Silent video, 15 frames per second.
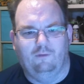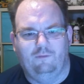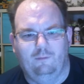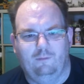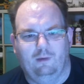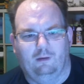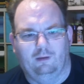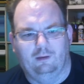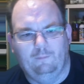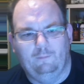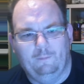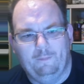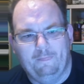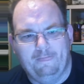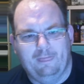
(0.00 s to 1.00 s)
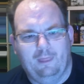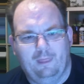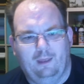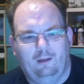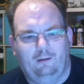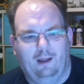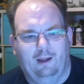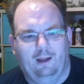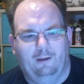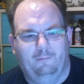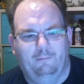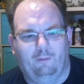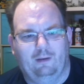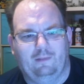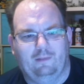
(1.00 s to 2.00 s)
million. But
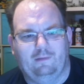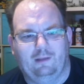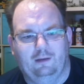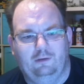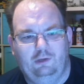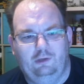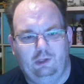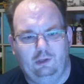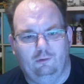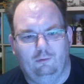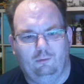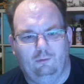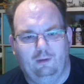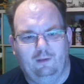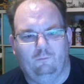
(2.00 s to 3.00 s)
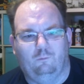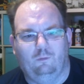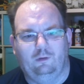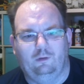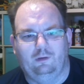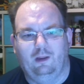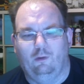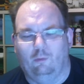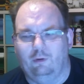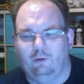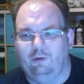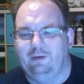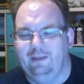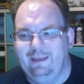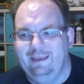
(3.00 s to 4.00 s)
what it's going to do is, in order
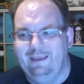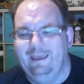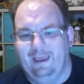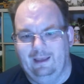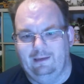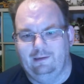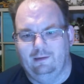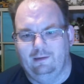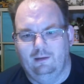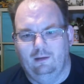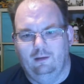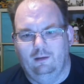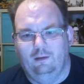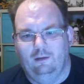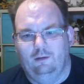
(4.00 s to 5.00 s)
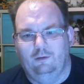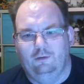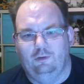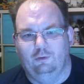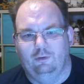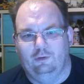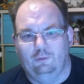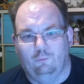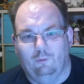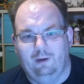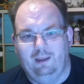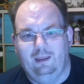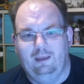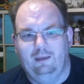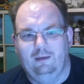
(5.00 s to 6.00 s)
to get to a
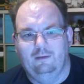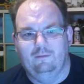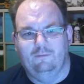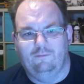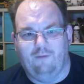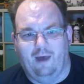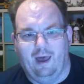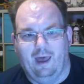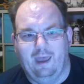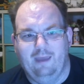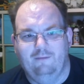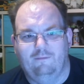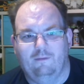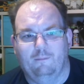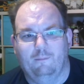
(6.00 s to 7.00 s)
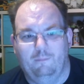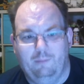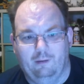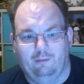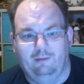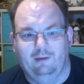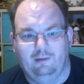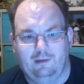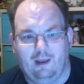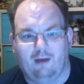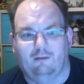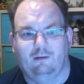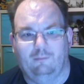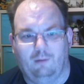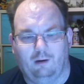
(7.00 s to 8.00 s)
$25 billion
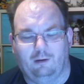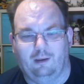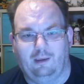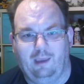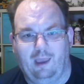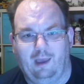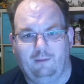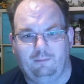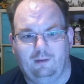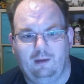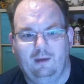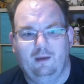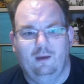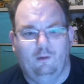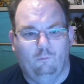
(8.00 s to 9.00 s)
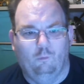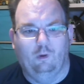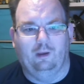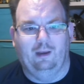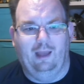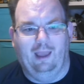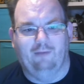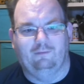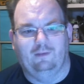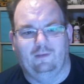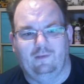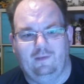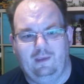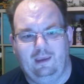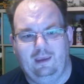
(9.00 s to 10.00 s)
market cap, we're going to have to
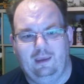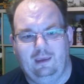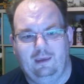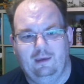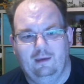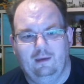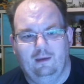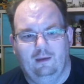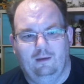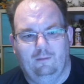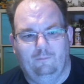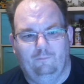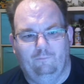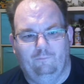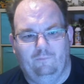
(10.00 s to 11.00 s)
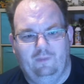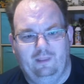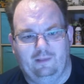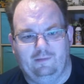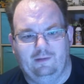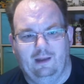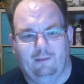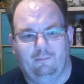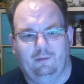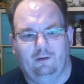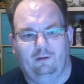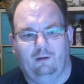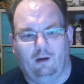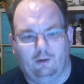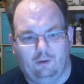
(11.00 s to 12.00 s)
see this
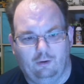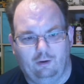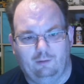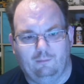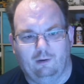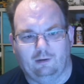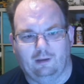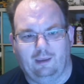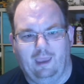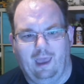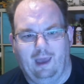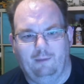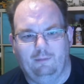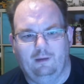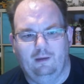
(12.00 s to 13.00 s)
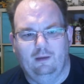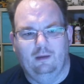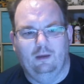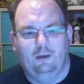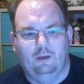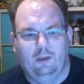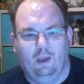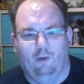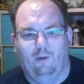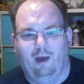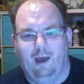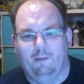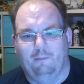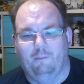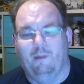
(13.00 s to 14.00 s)
number, our current market cap, go
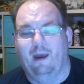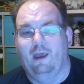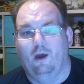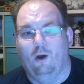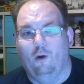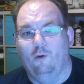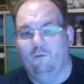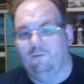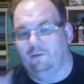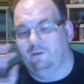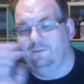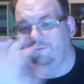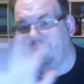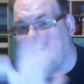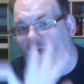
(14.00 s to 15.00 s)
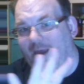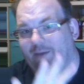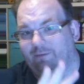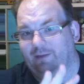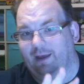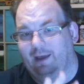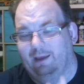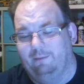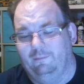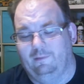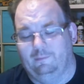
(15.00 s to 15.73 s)
up by over 5 times.